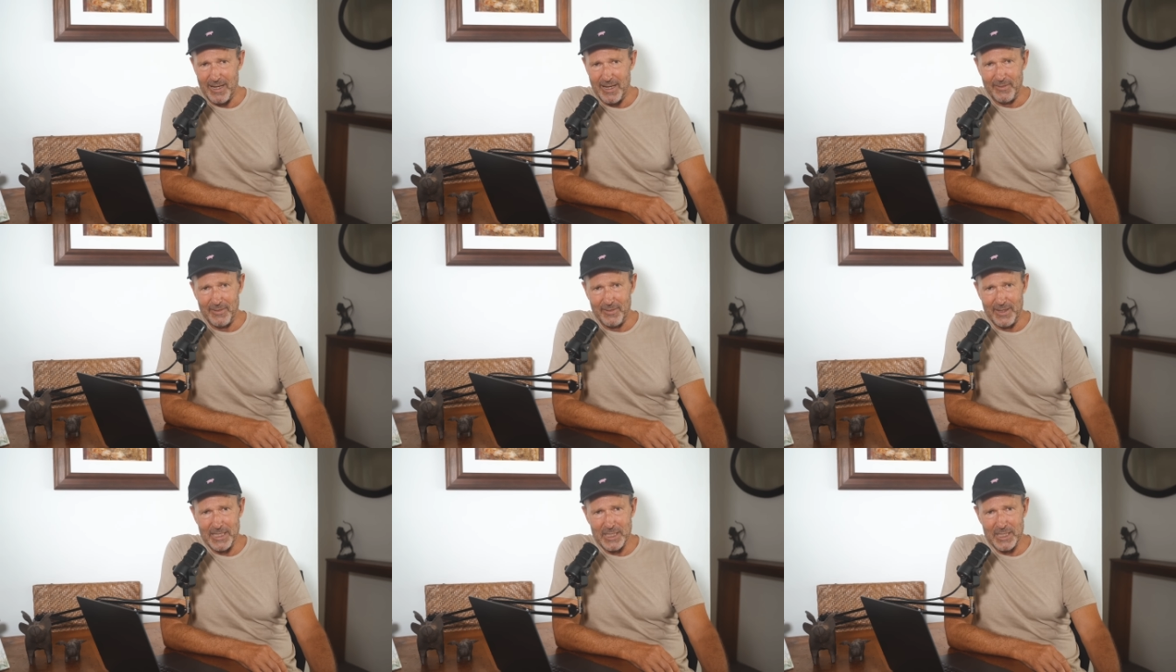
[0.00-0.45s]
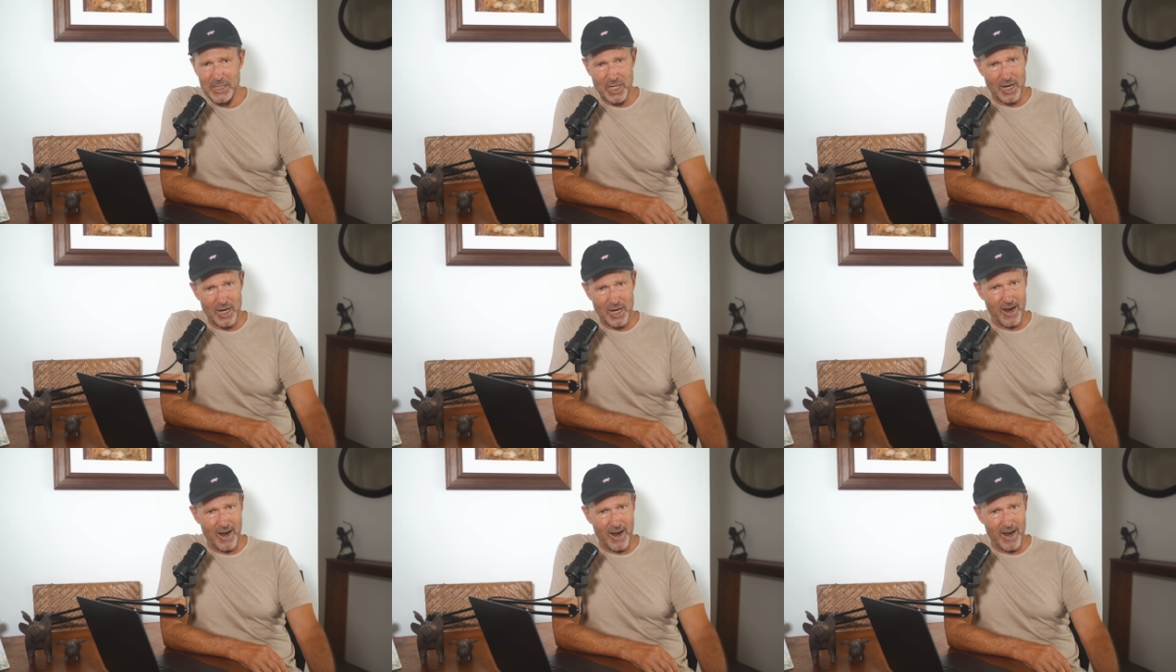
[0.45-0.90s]
This
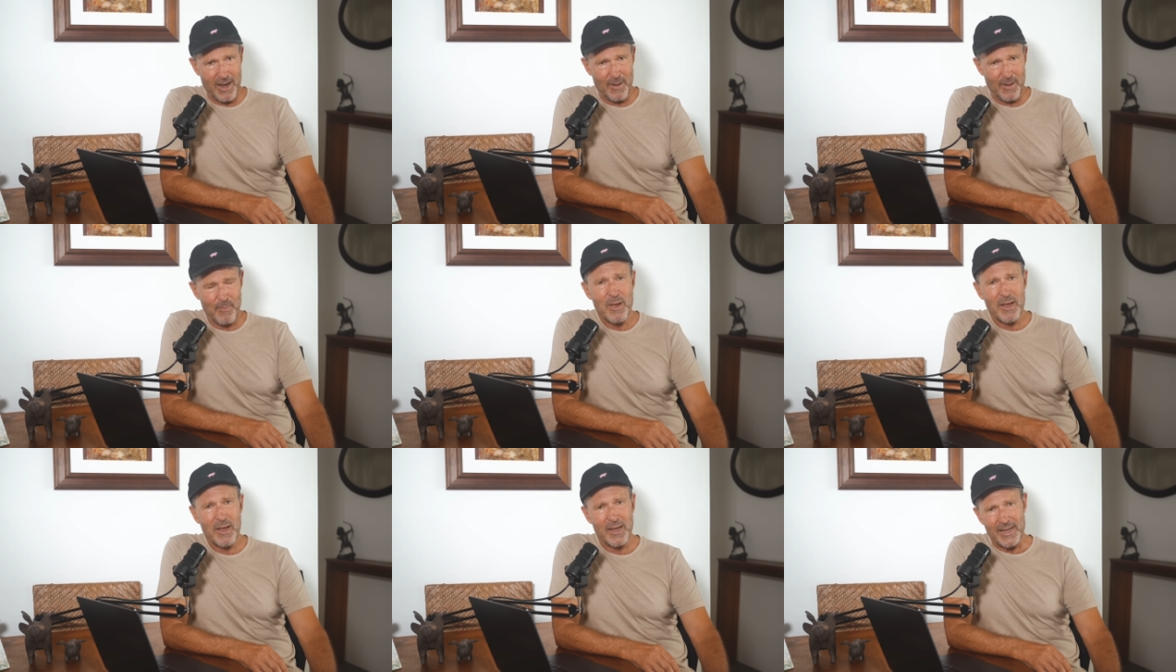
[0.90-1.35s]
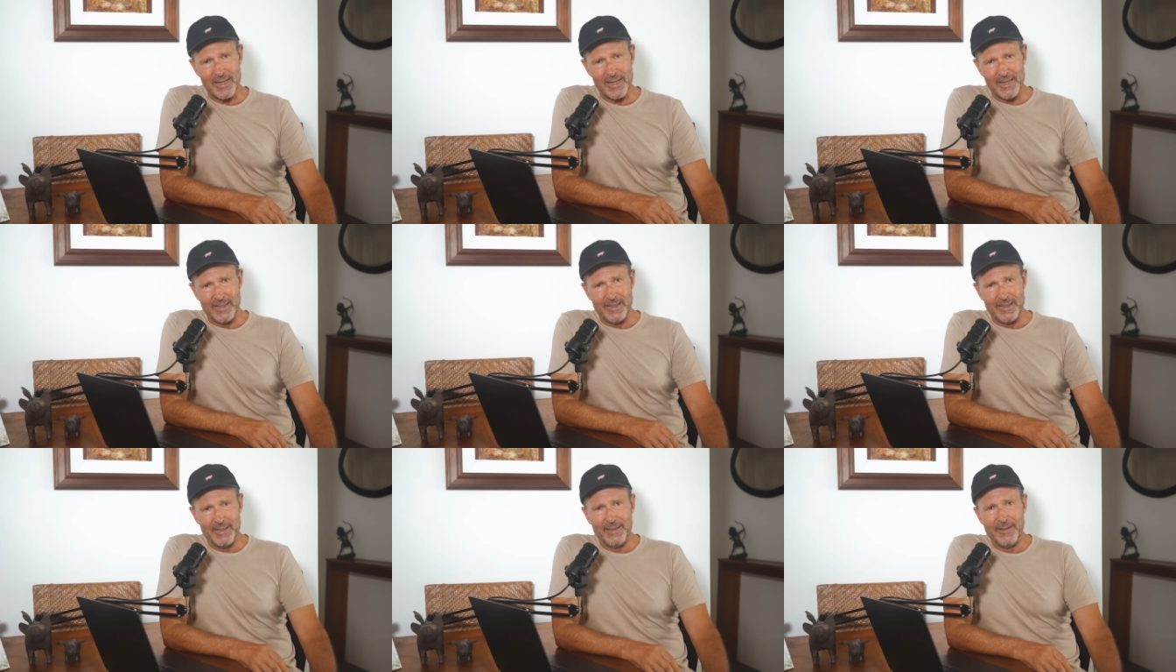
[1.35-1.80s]
time,
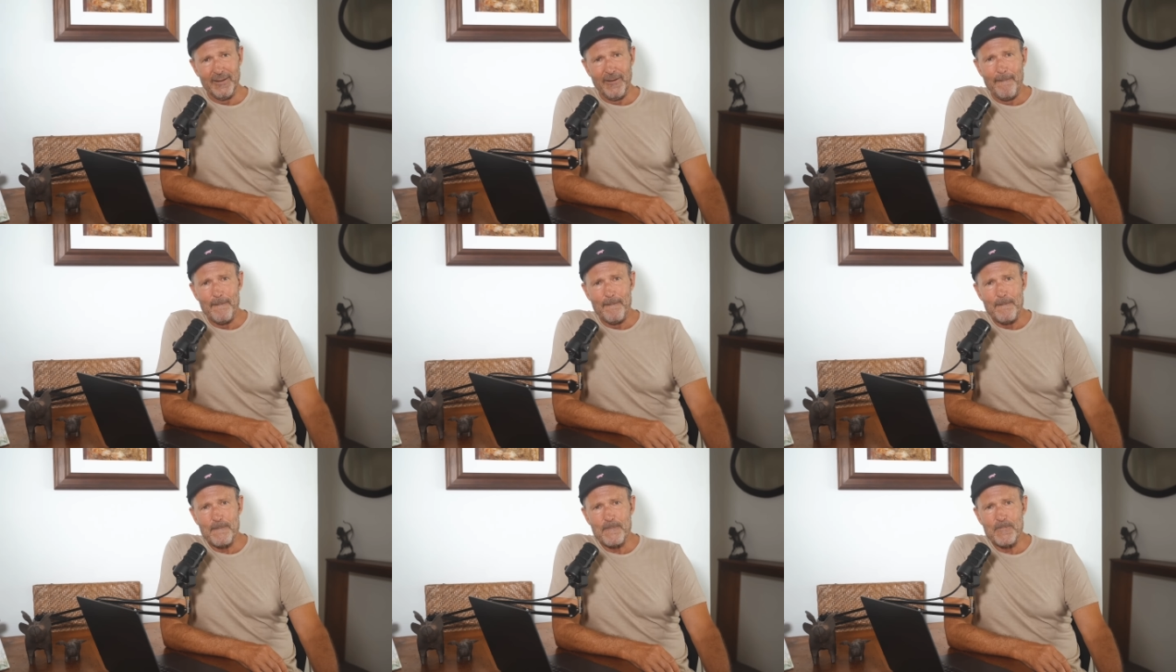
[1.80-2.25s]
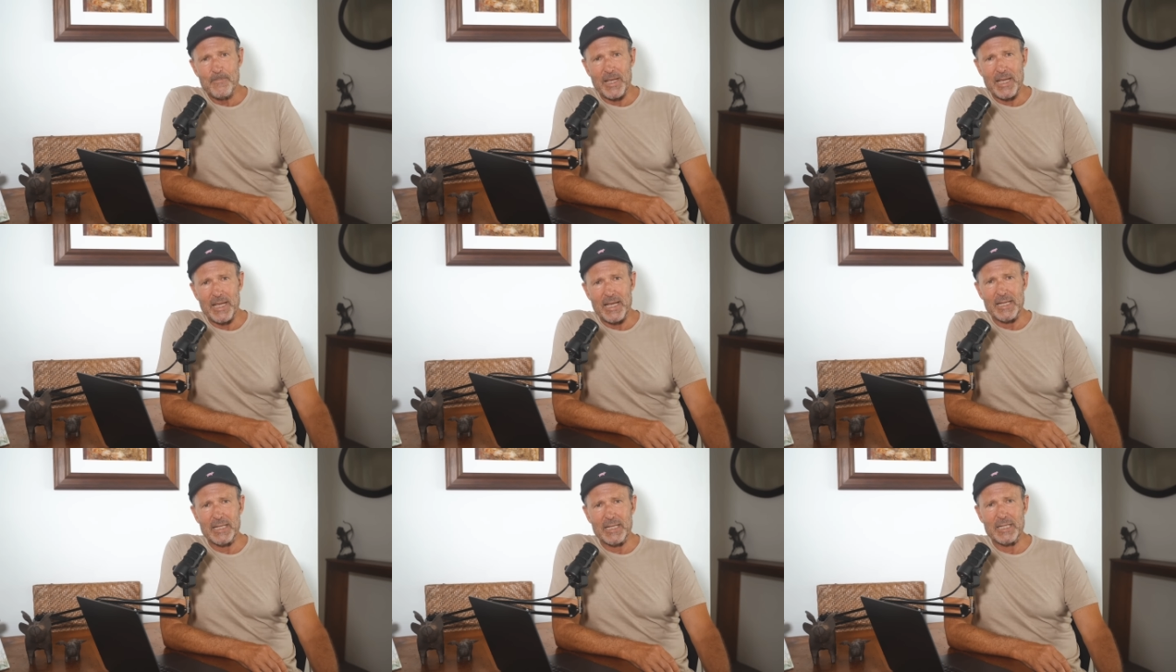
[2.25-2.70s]

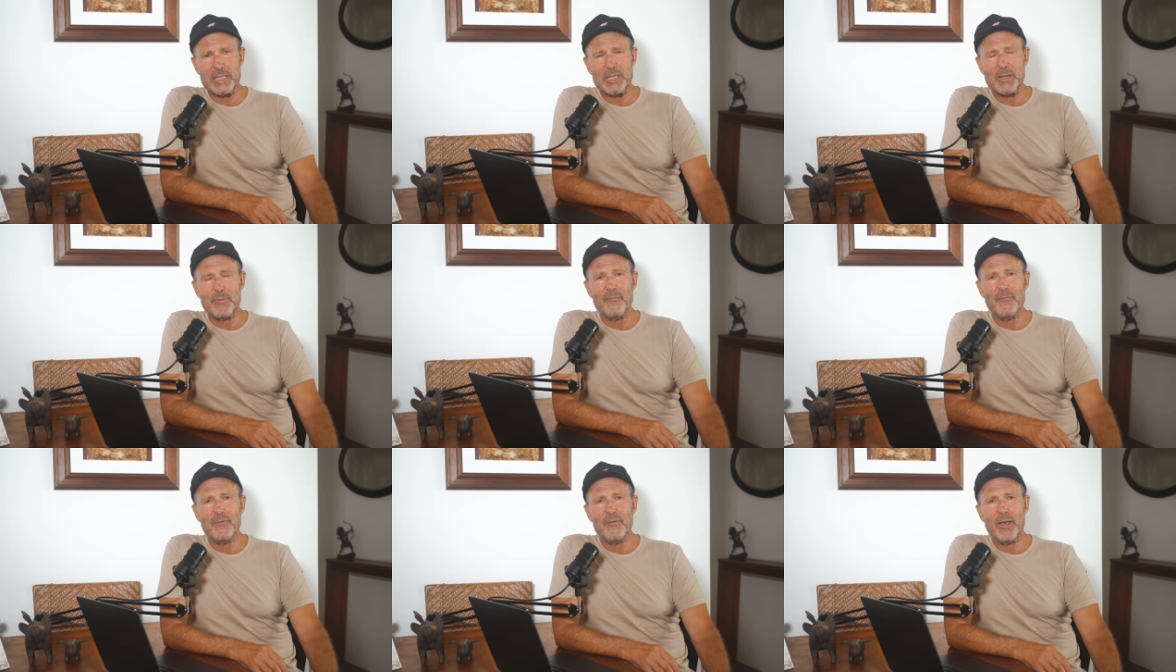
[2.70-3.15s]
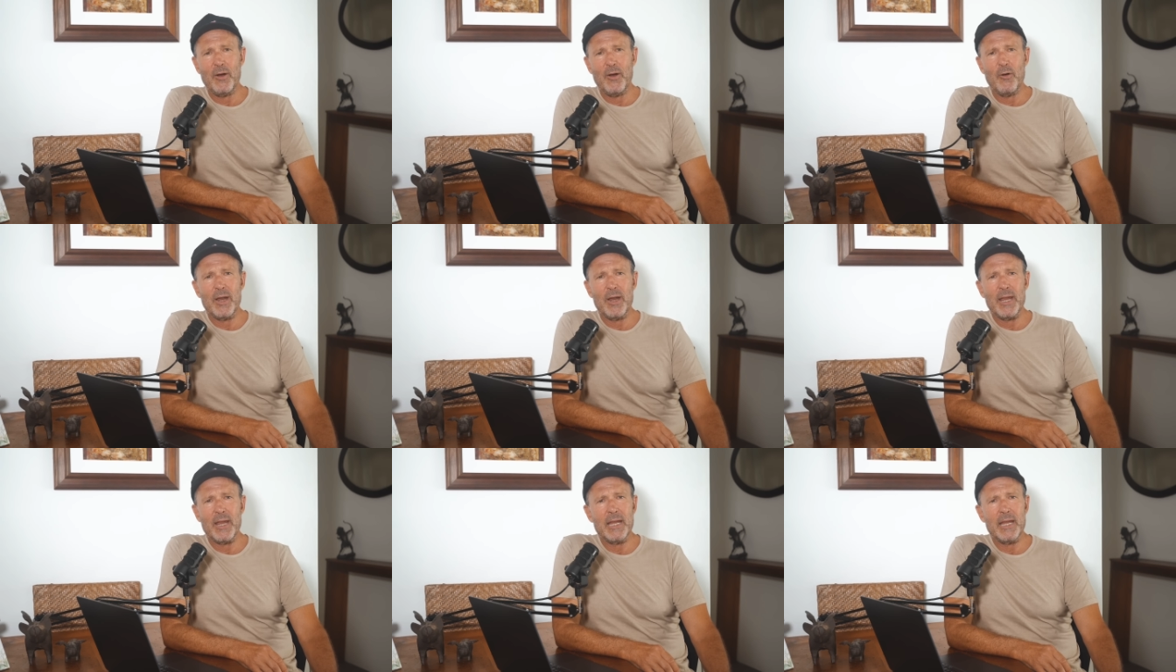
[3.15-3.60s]
there's some
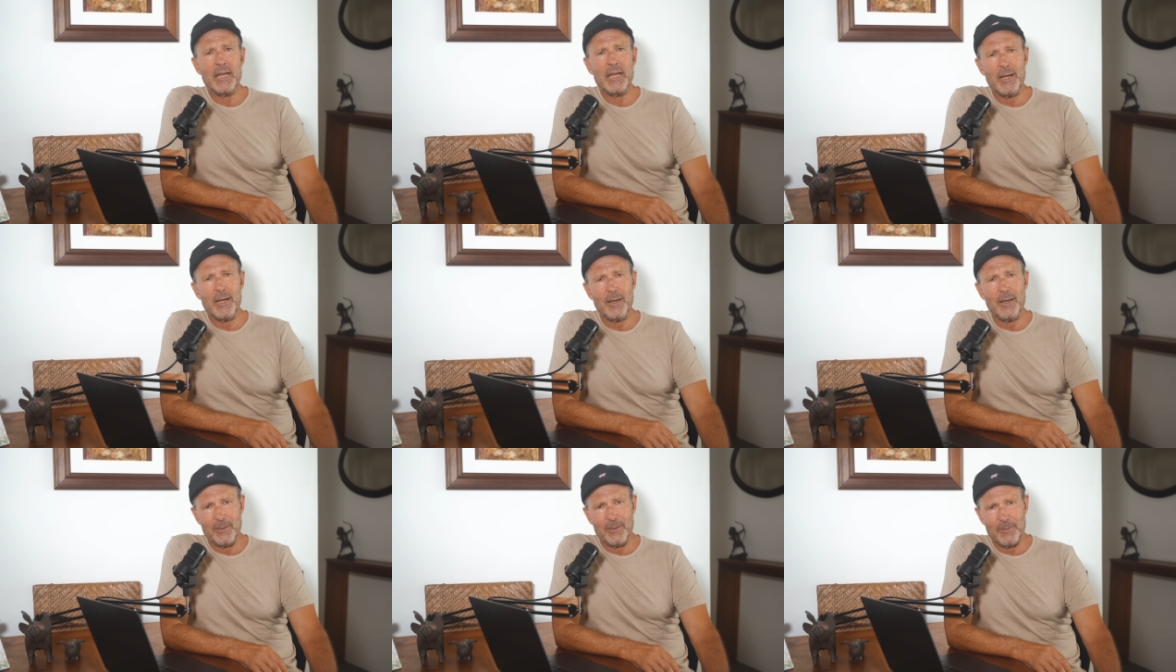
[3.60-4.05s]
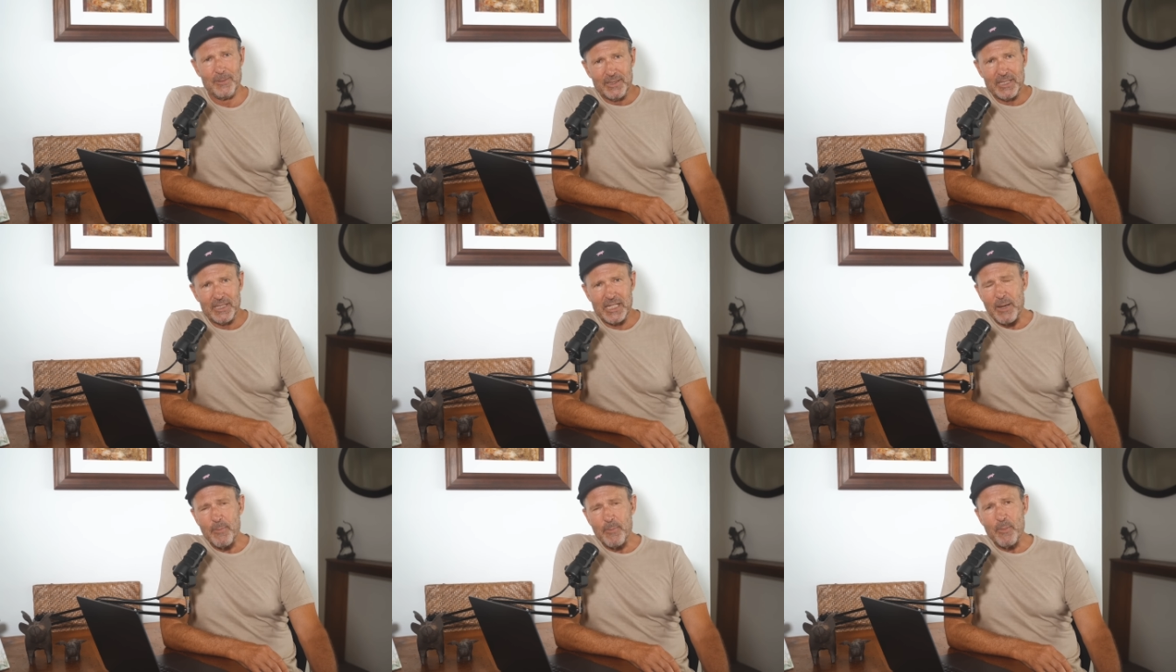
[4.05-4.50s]
very
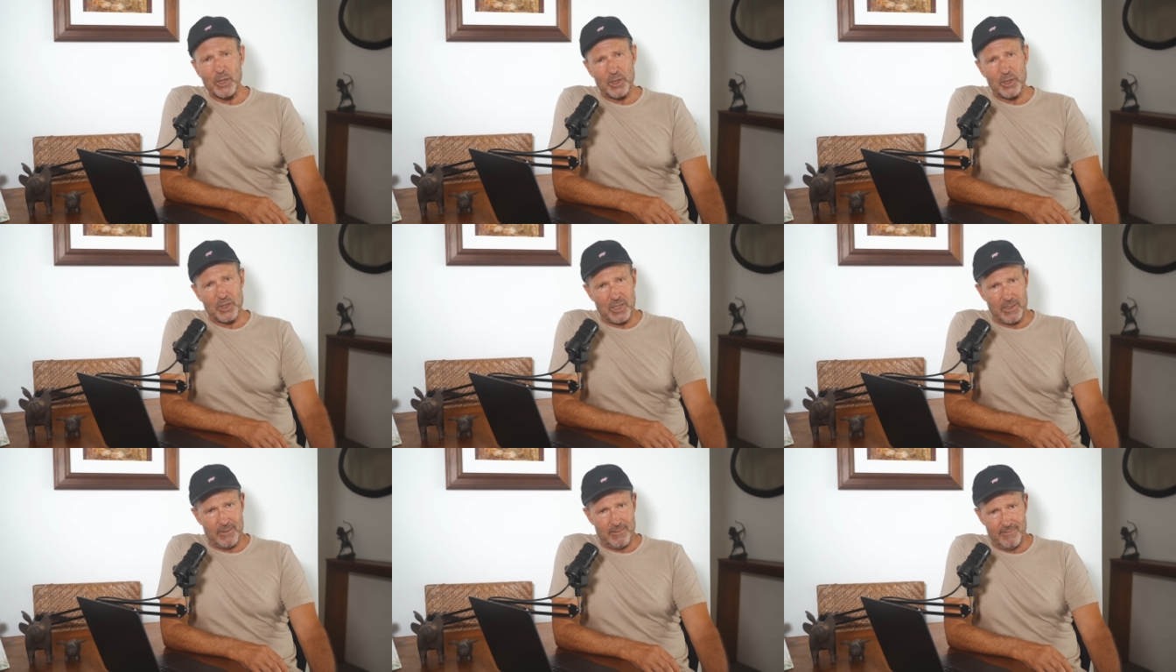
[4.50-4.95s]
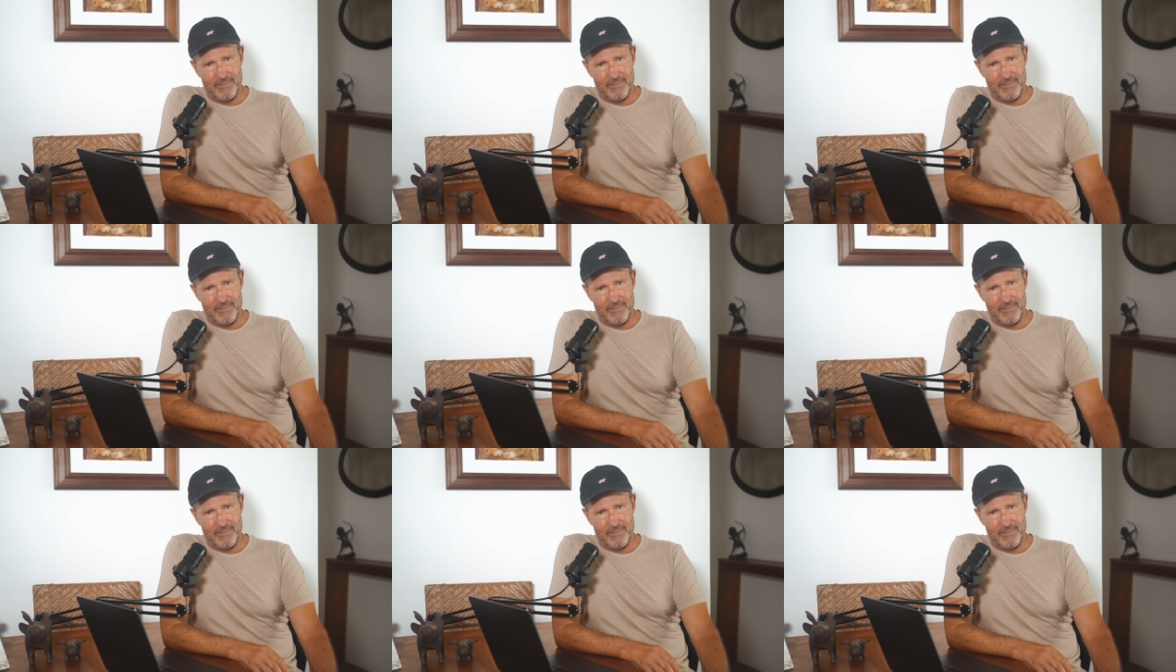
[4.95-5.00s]
timid